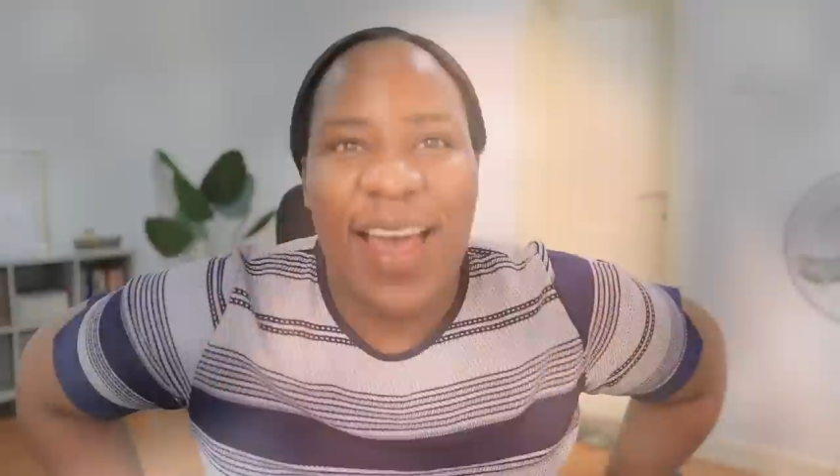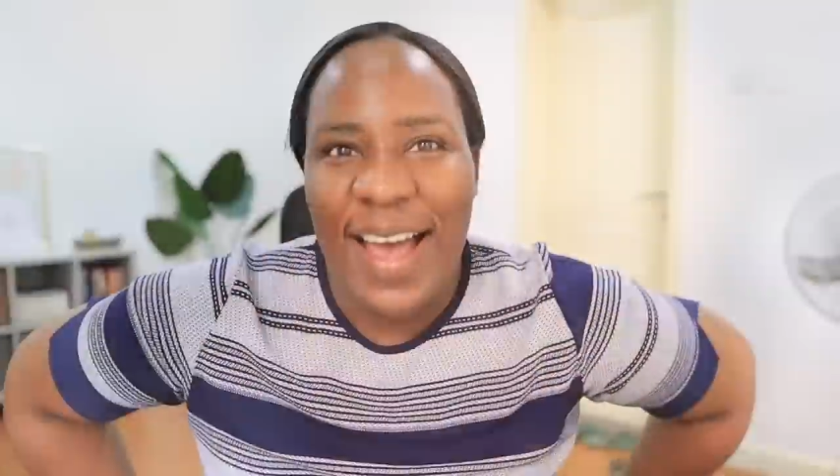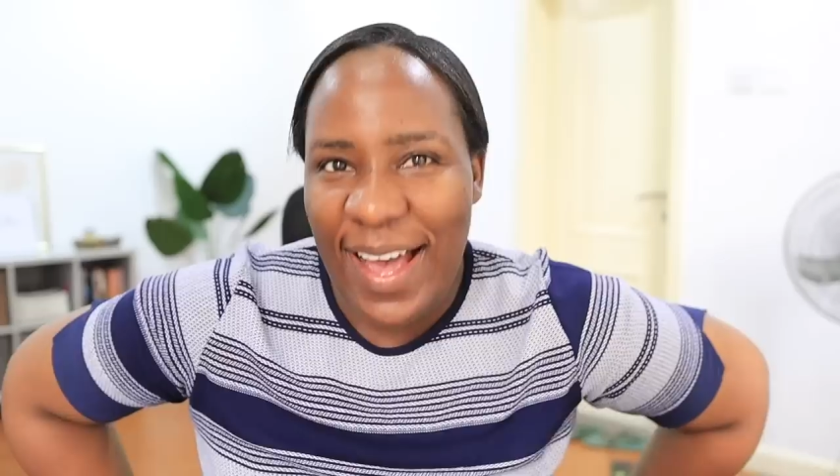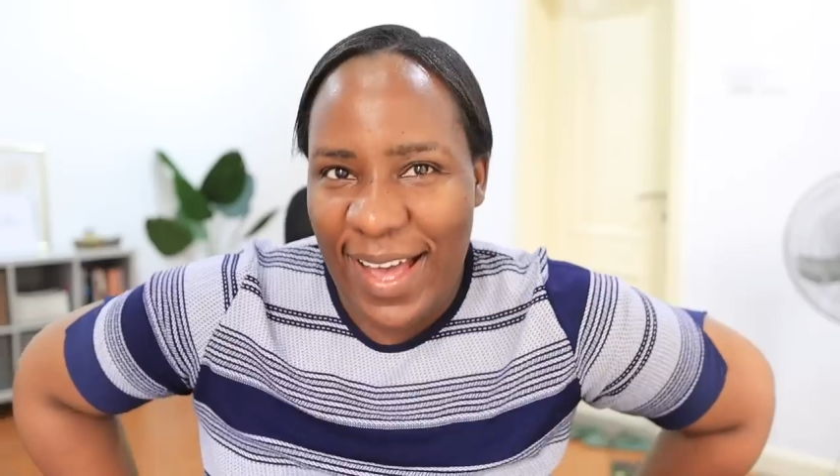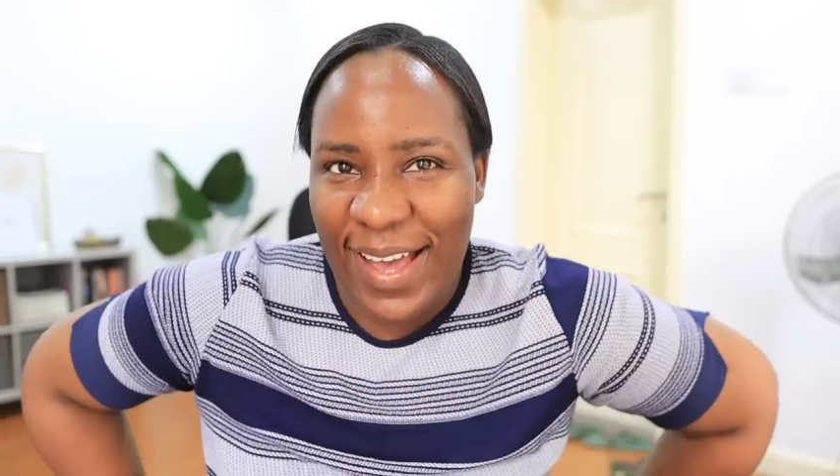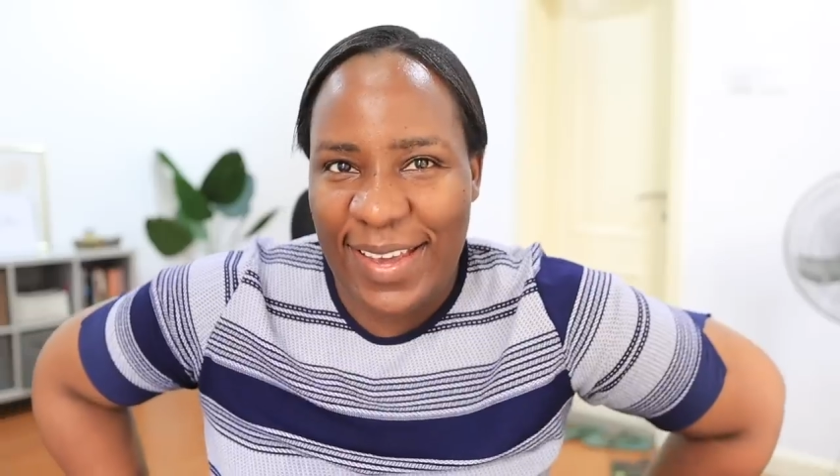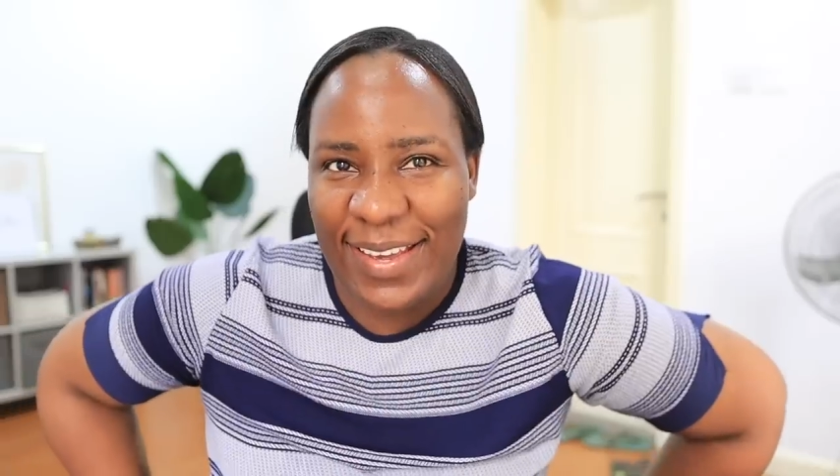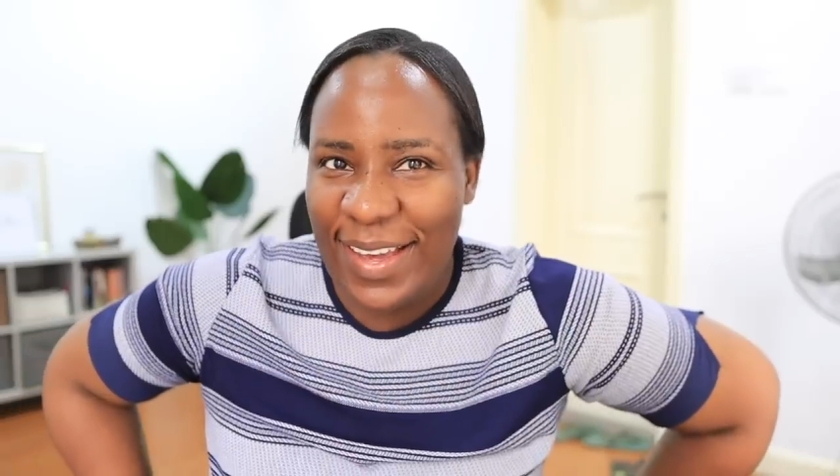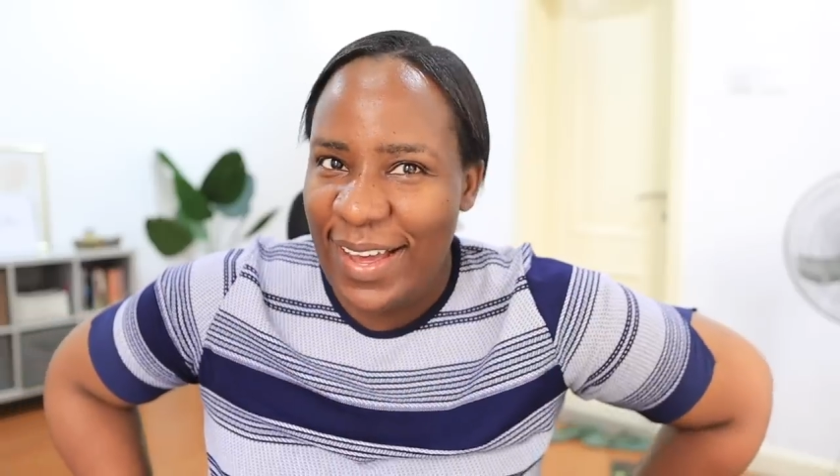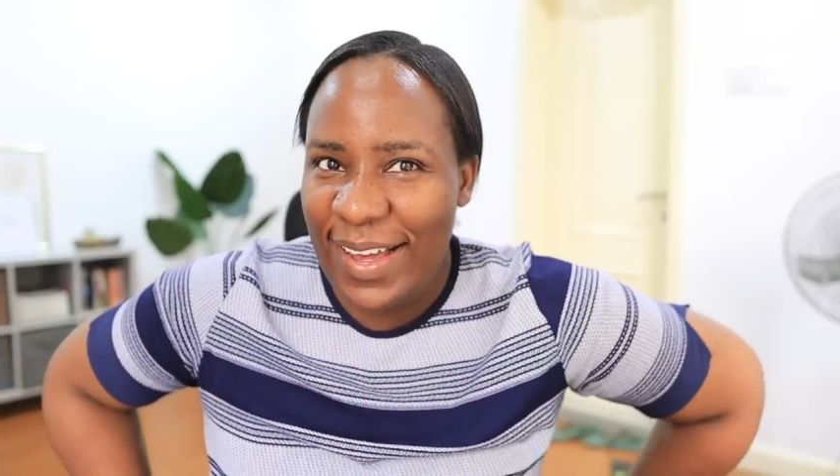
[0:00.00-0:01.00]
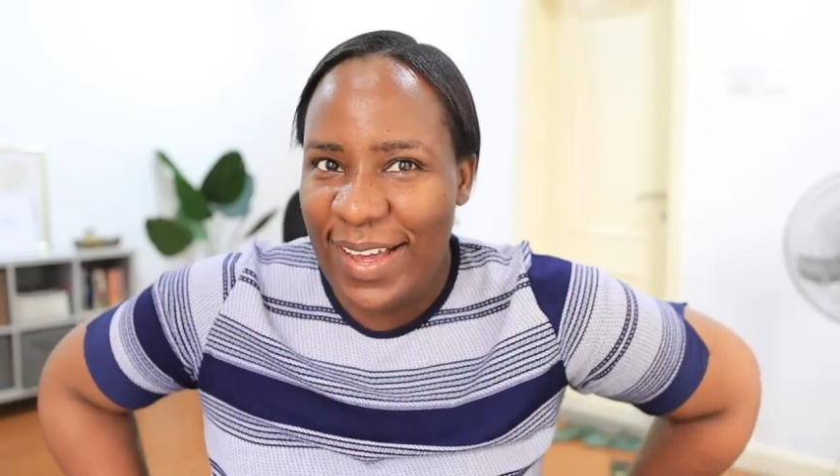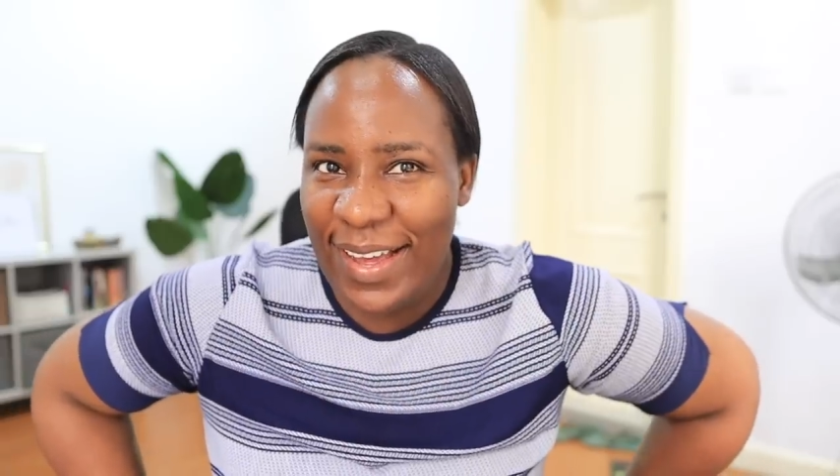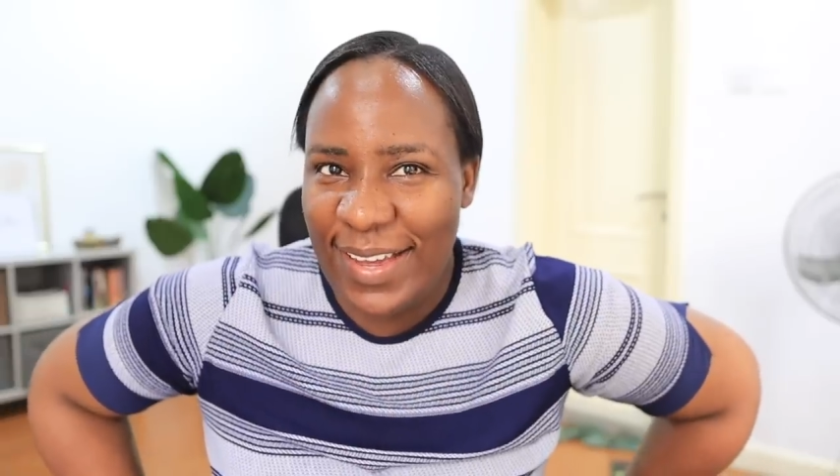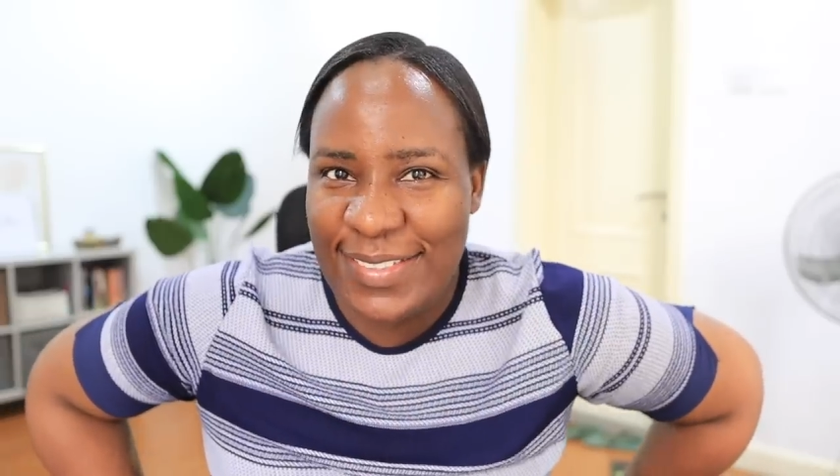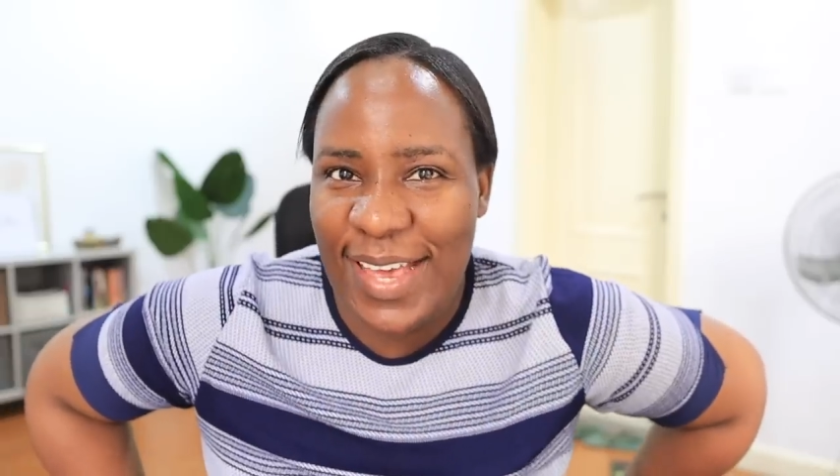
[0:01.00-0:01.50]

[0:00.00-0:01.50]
Hi guys,